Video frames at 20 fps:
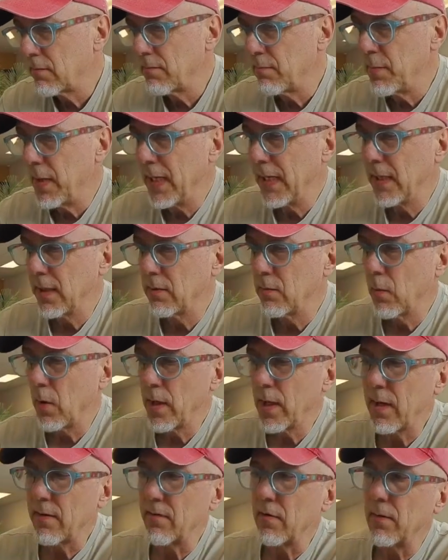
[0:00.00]
making
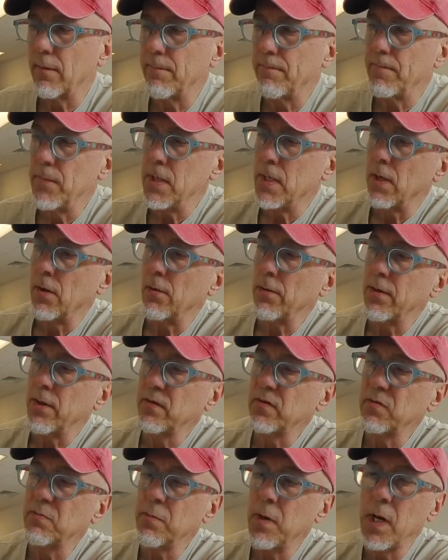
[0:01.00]
whatever. You know,
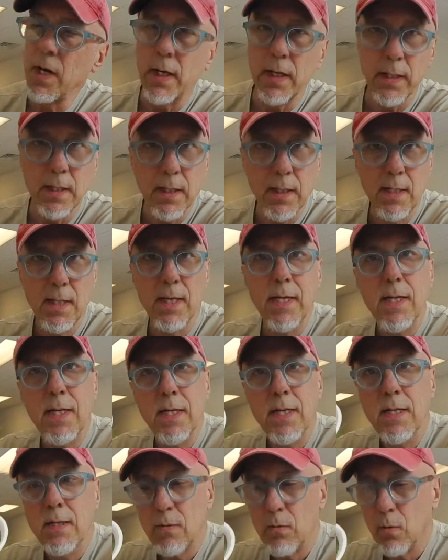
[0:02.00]
this mug
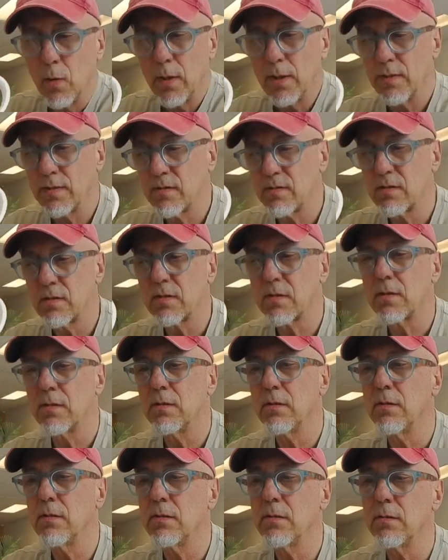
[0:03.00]
was
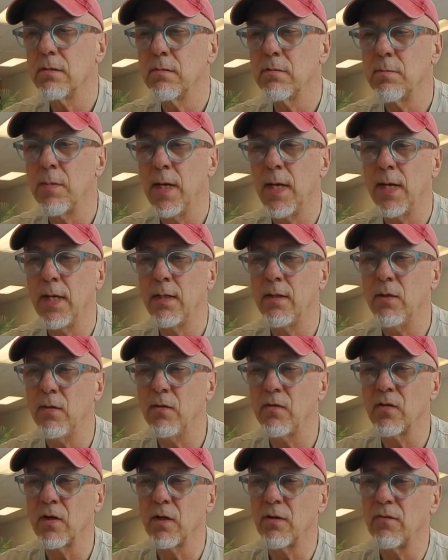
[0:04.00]
made
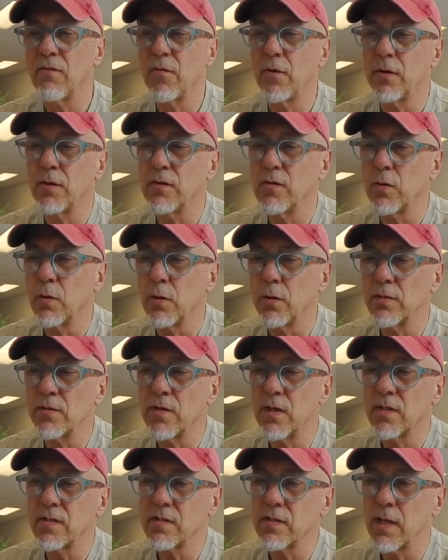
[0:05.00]
using a foot tool
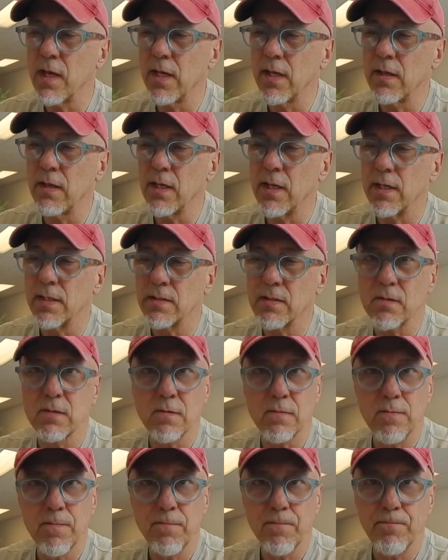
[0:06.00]
just like
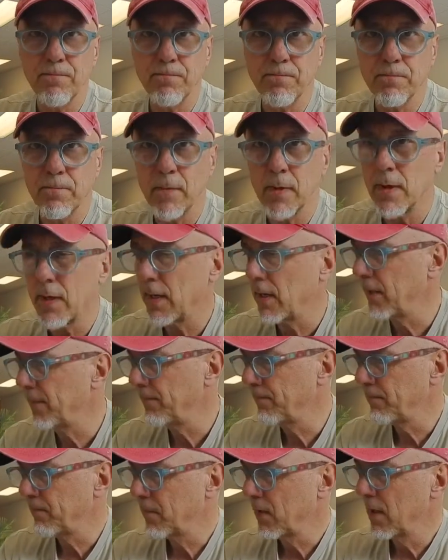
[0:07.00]
this. Okay.
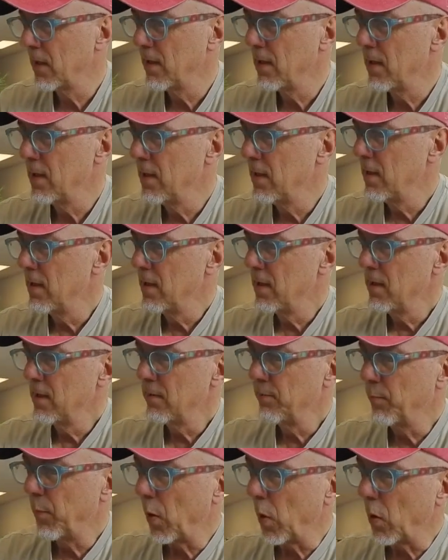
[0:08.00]

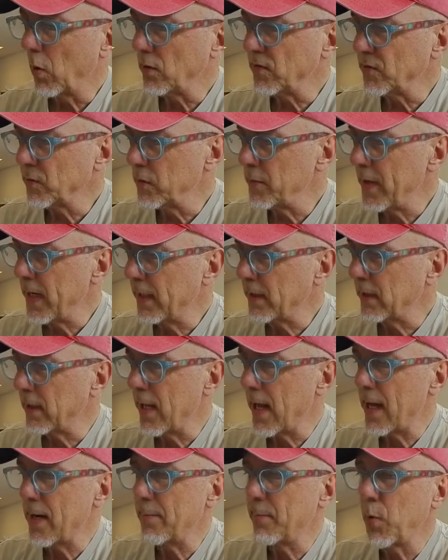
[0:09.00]
Bowls, we make a
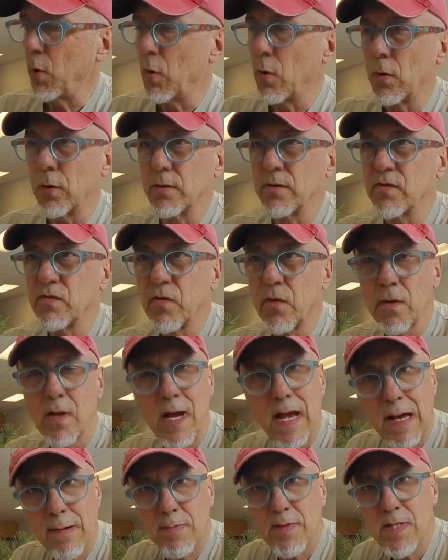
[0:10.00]
lot of bowls for the
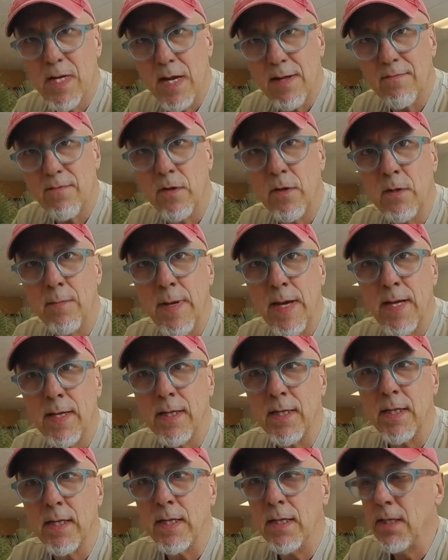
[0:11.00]
Habitat for
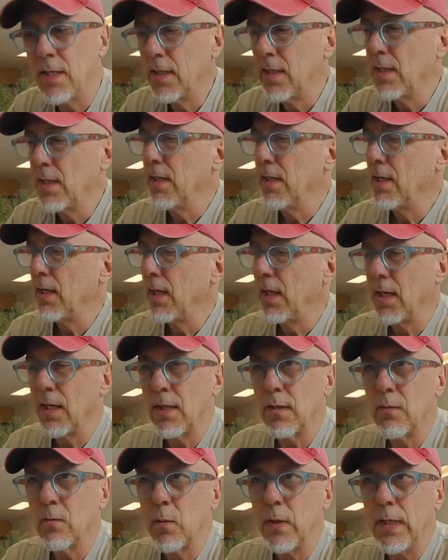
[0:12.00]
Humanity,
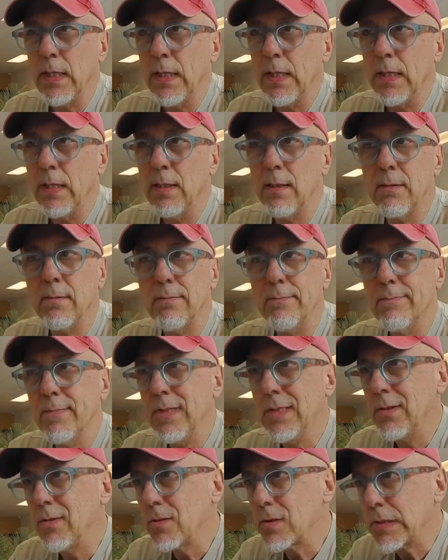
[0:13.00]
and we
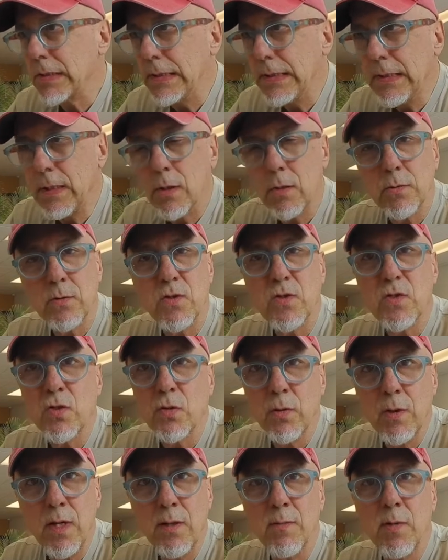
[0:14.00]
usually don't
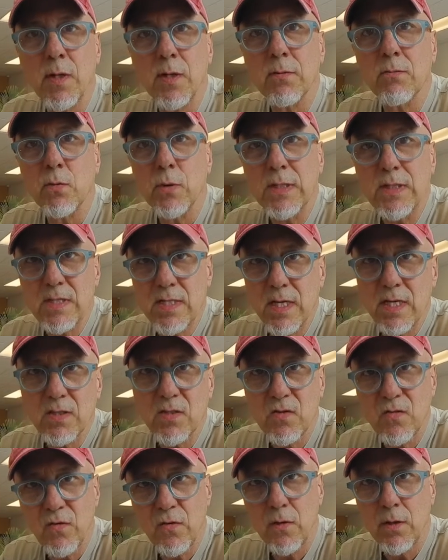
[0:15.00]
trim a recessed
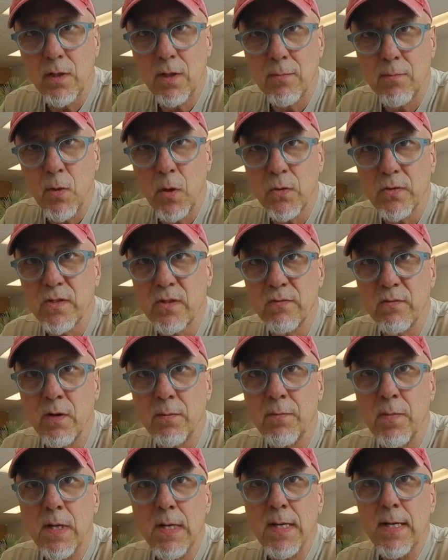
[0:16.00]
foot on most of
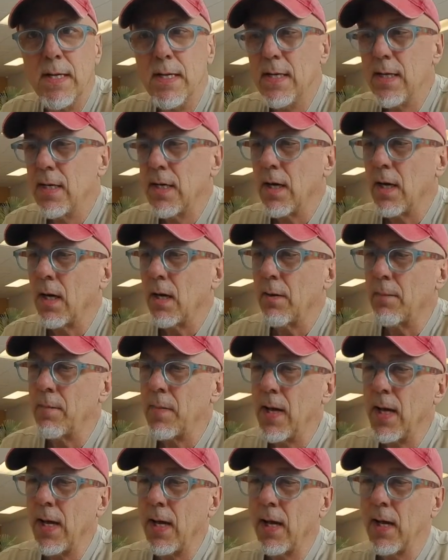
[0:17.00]
them.
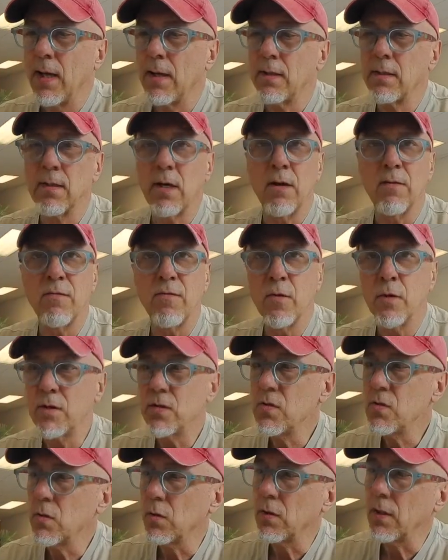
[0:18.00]
And a foot
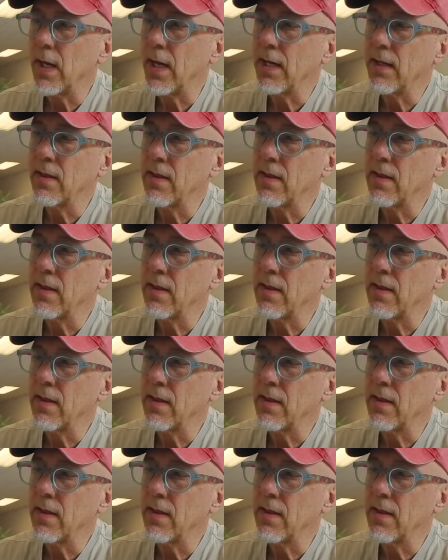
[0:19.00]
tool like